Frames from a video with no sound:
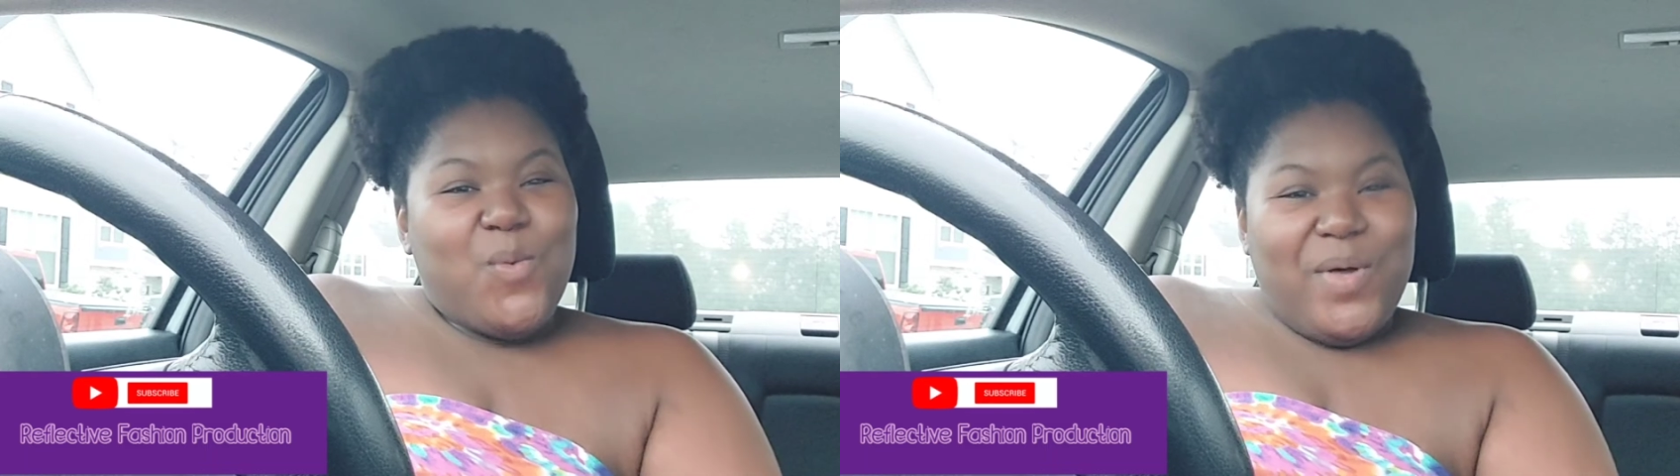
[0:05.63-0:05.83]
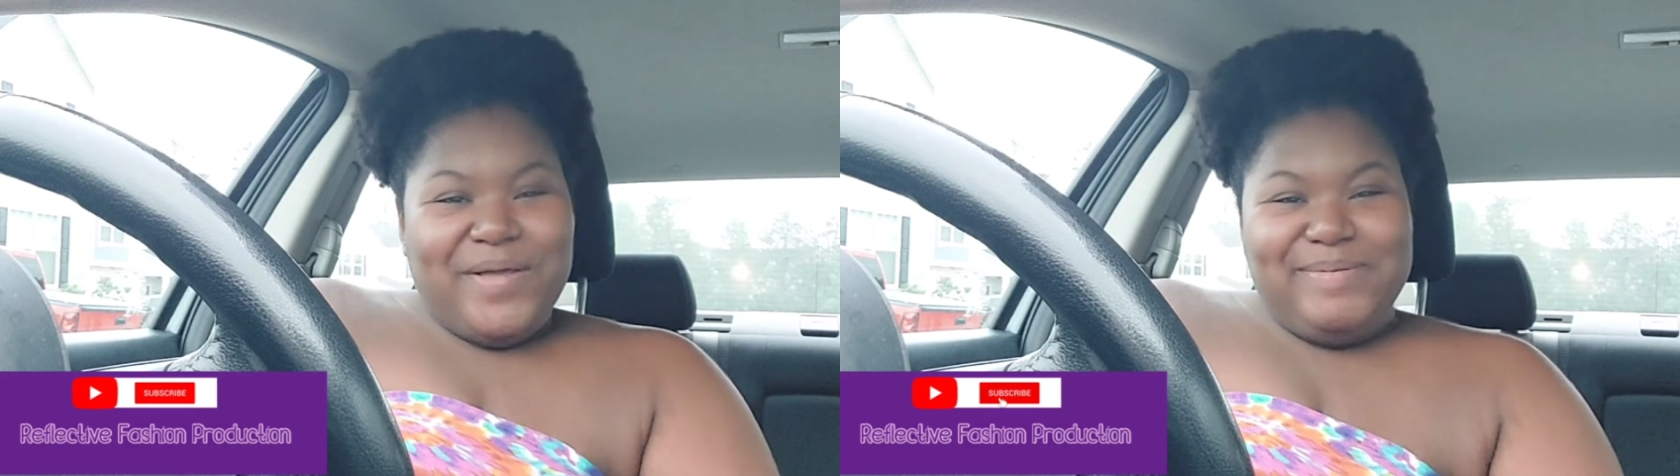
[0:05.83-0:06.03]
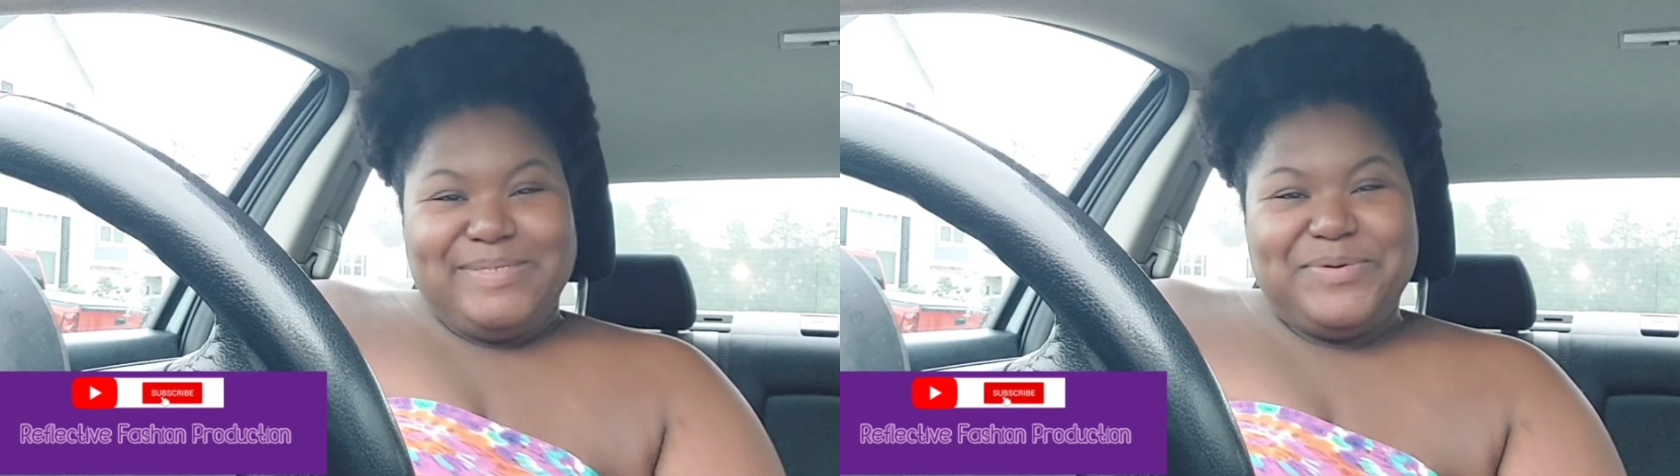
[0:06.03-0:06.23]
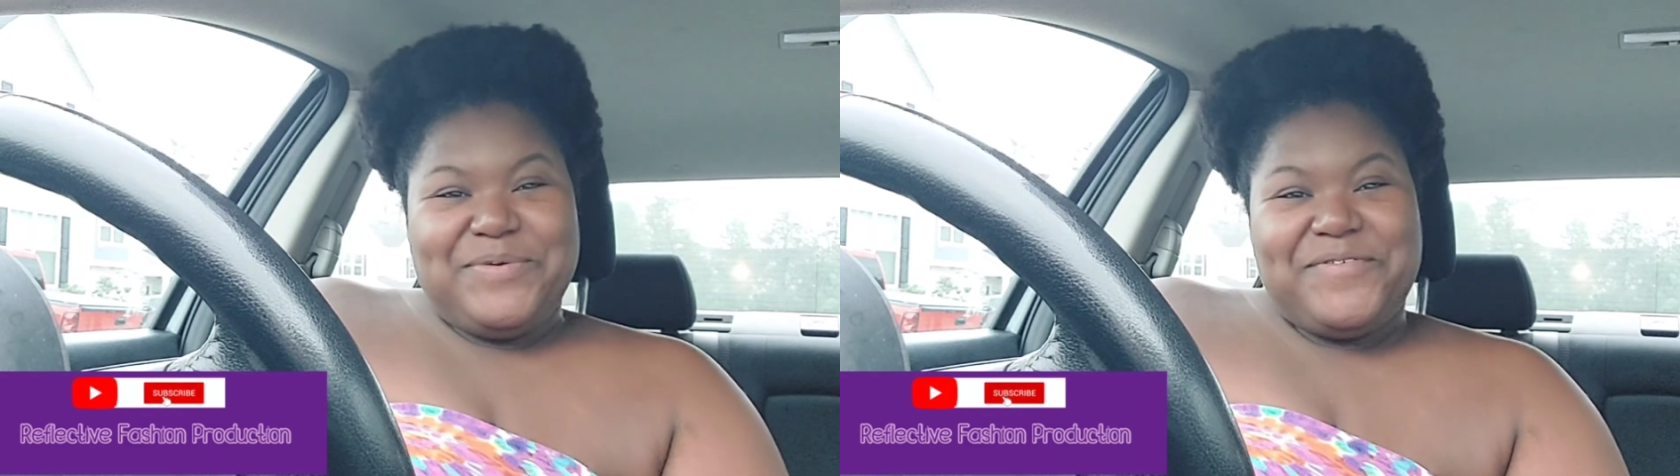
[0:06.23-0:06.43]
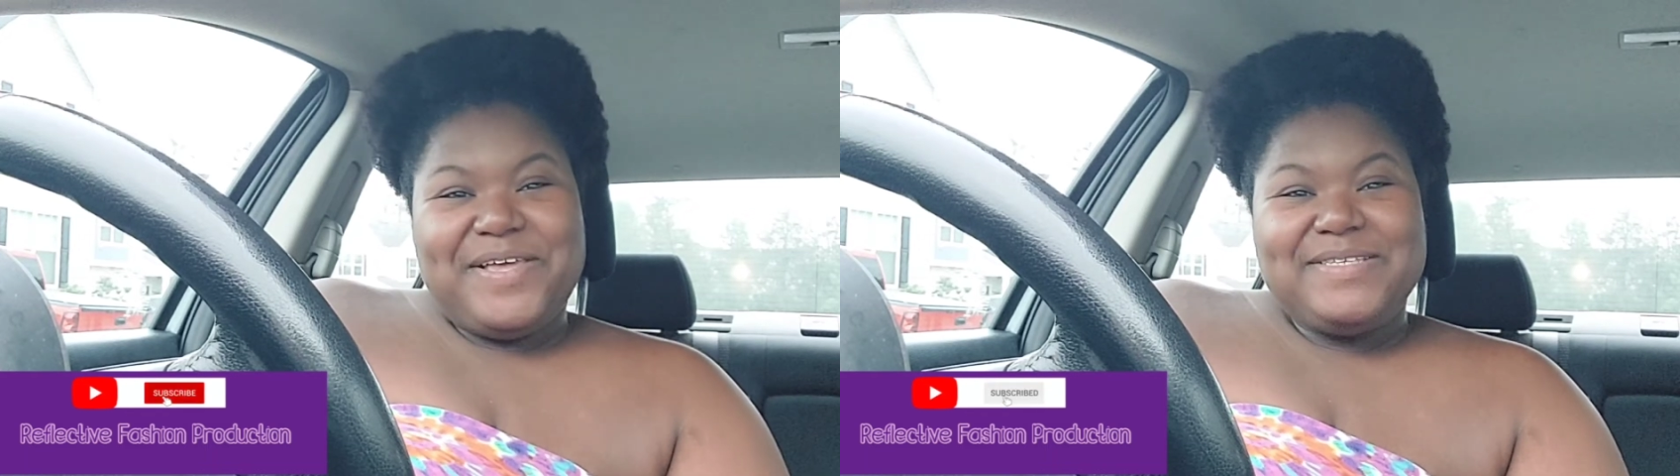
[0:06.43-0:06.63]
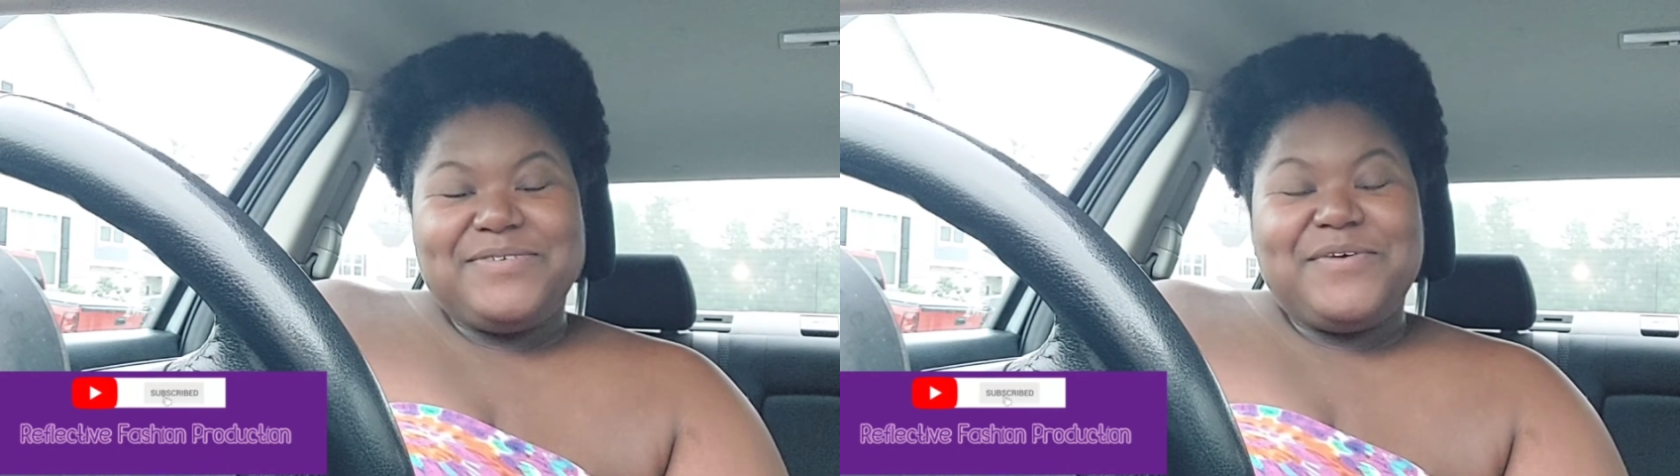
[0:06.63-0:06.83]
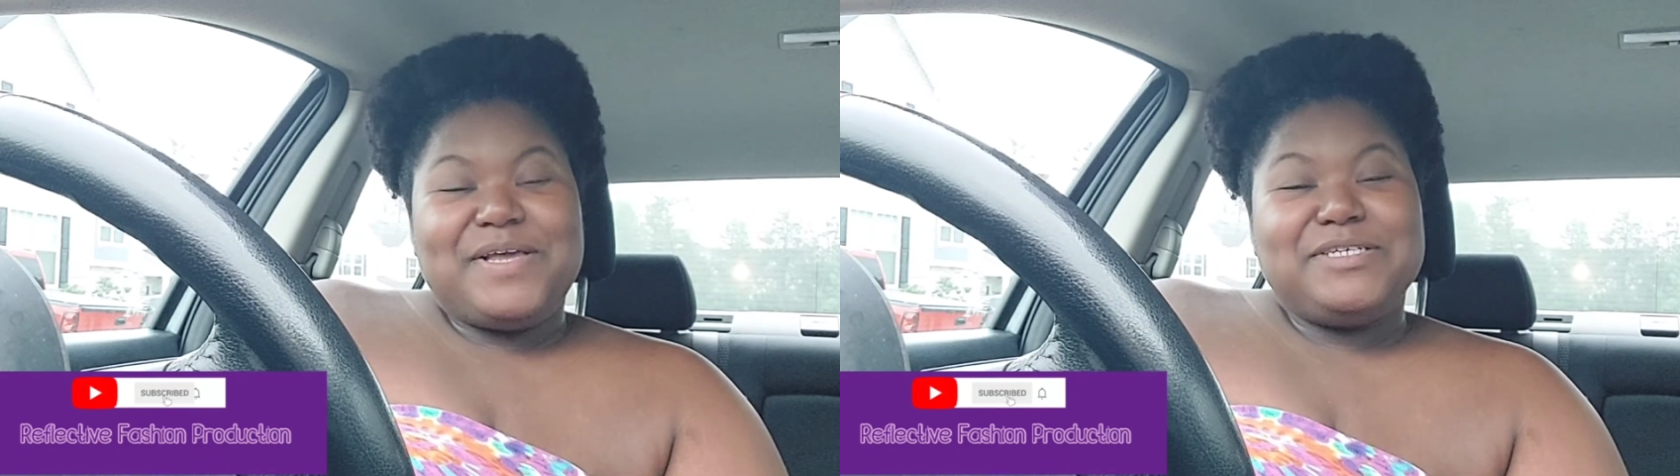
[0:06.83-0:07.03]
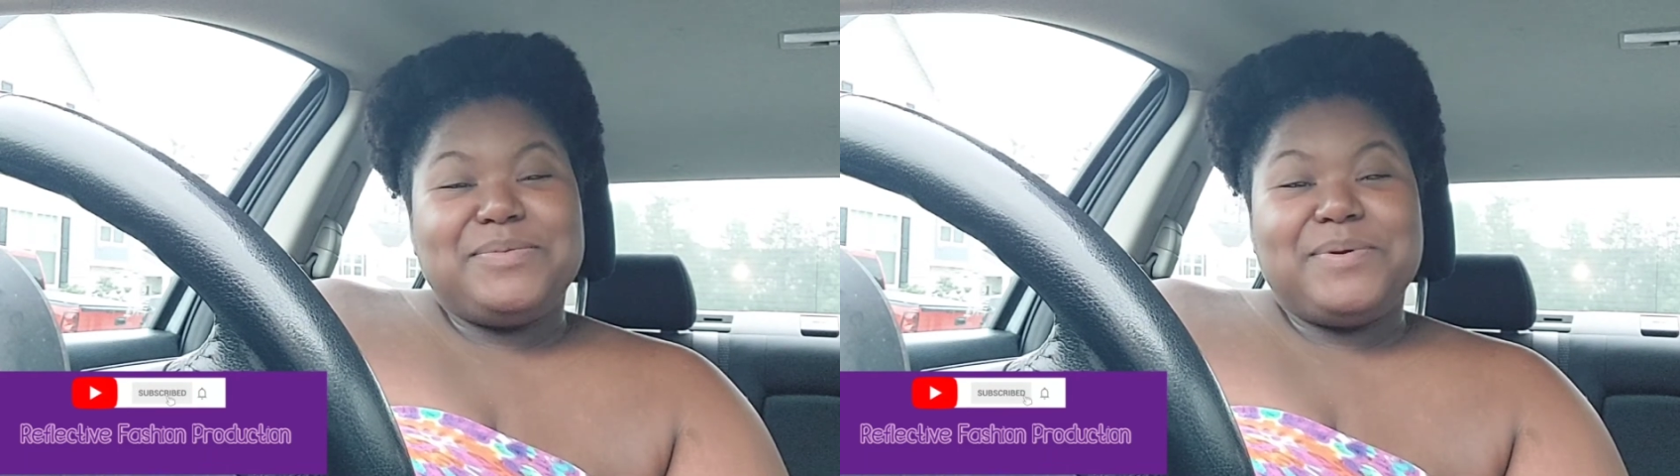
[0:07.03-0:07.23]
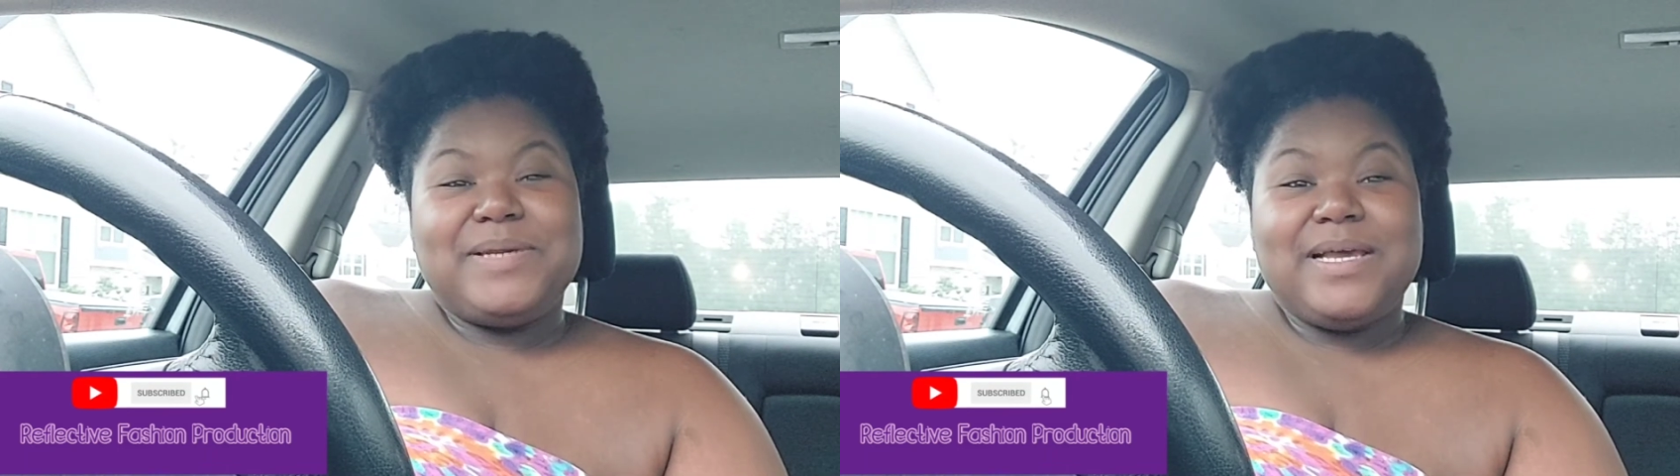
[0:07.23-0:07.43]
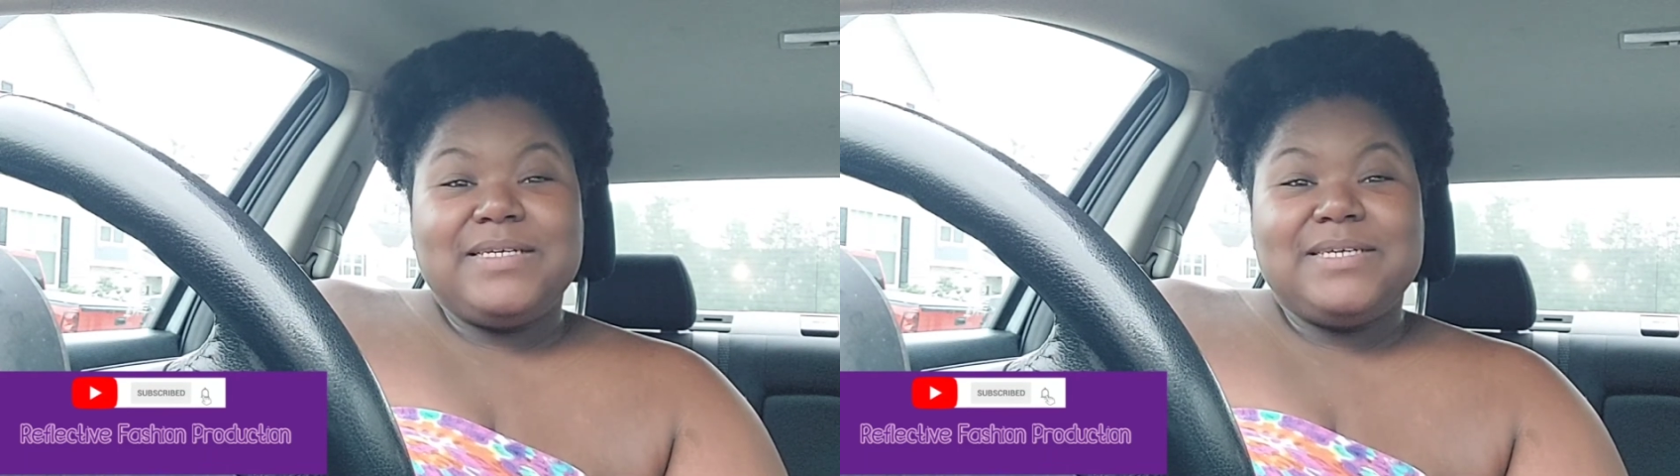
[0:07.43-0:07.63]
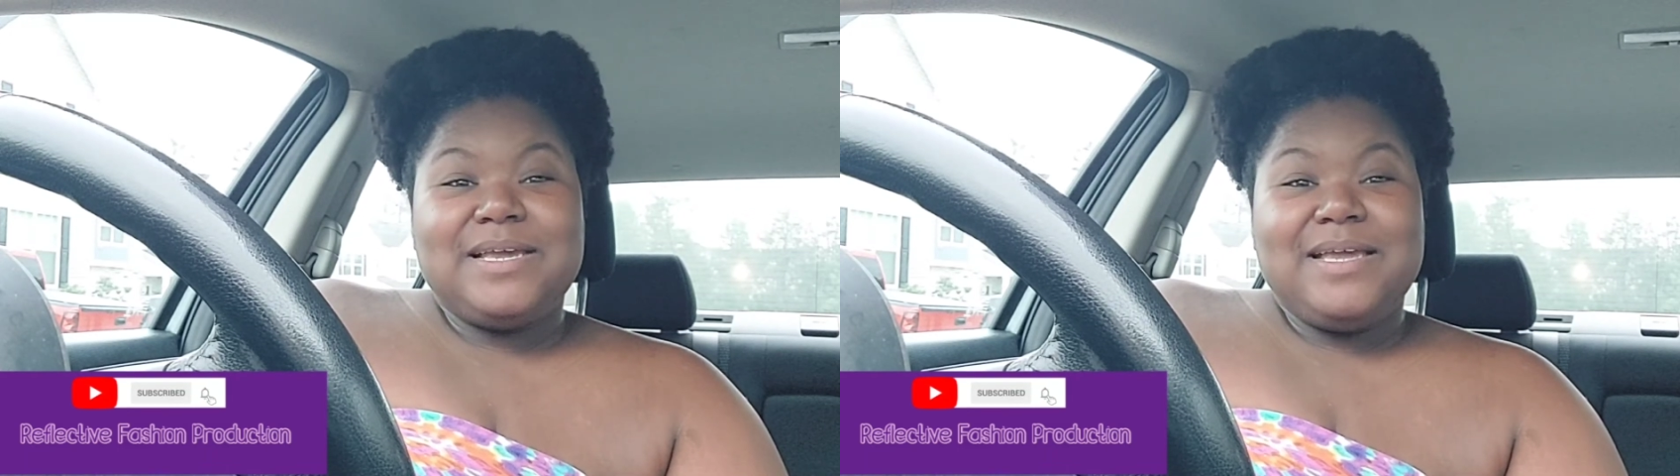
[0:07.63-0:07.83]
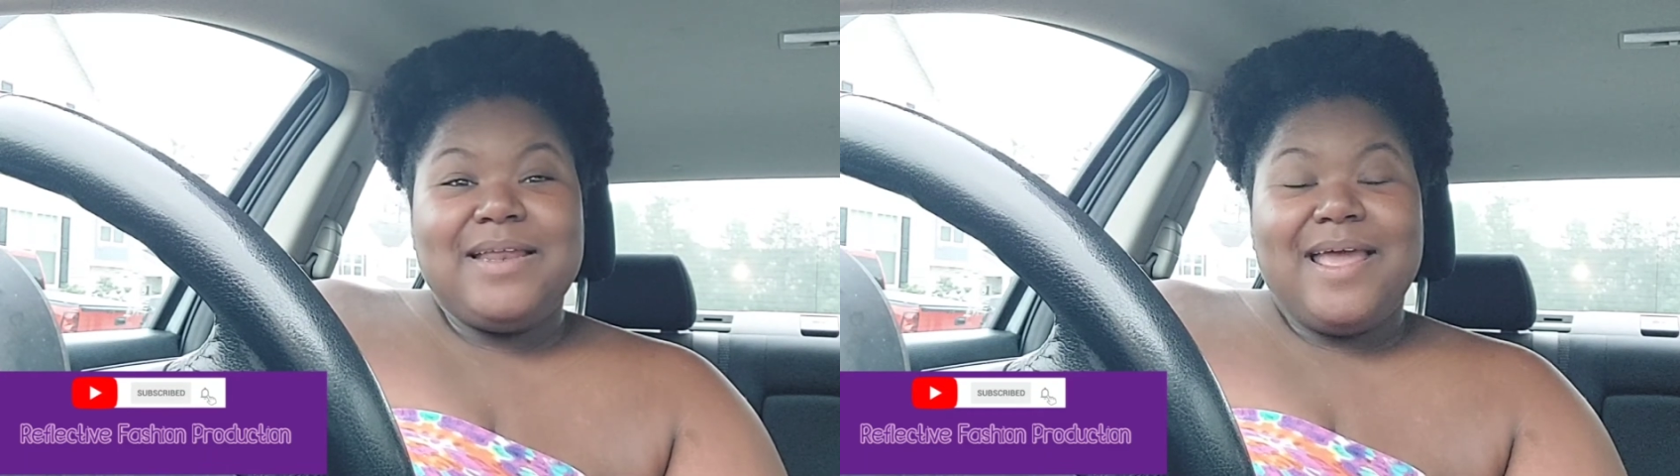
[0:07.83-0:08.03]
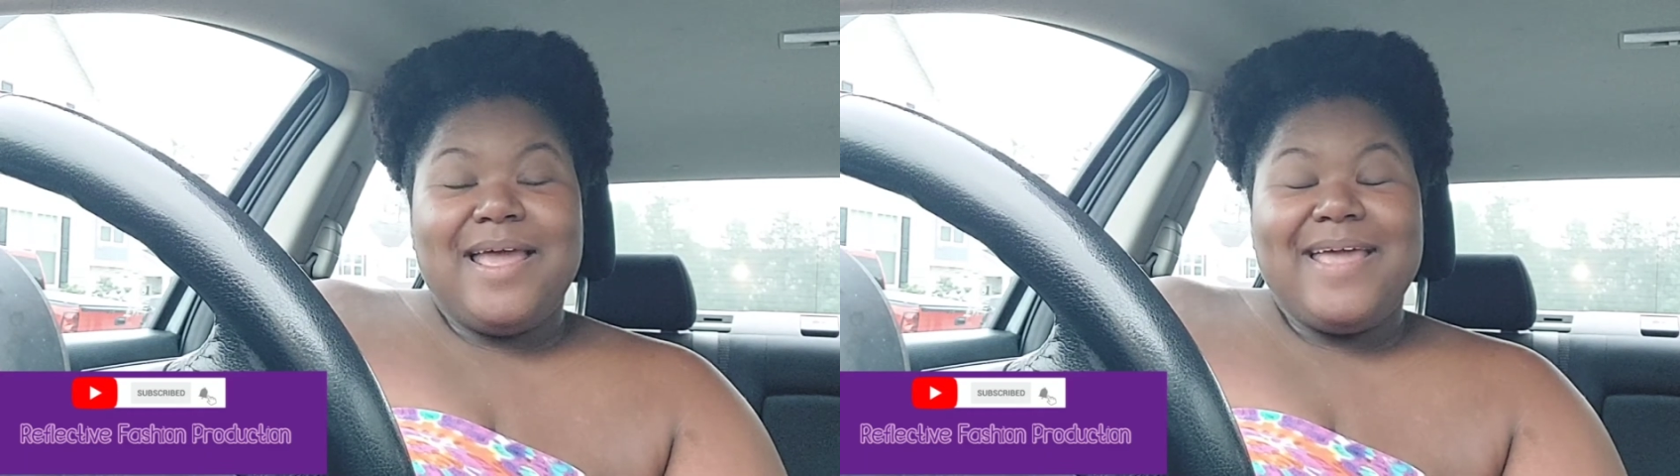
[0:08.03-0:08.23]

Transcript: Welcome to Reflective Fashion Production.